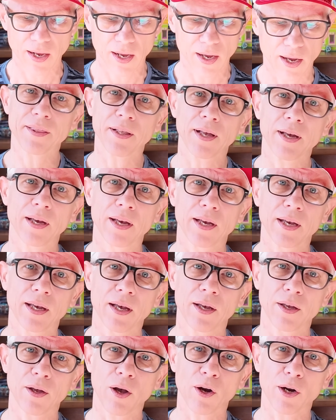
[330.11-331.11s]

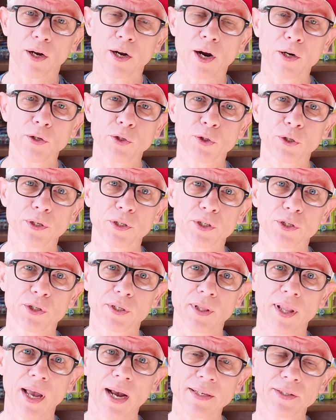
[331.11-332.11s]
The cartridge
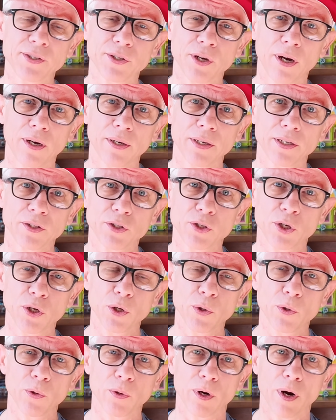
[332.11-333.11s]
slots on it
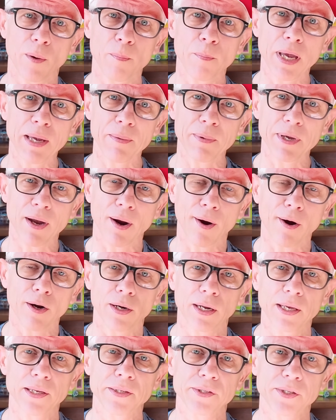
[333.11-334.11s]
too, or maybe
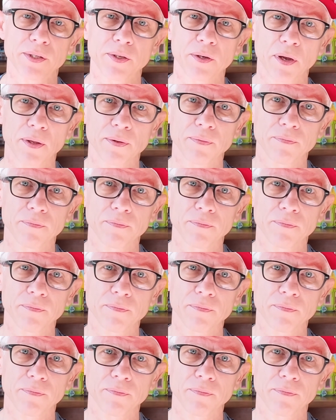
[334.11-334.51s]
aren't as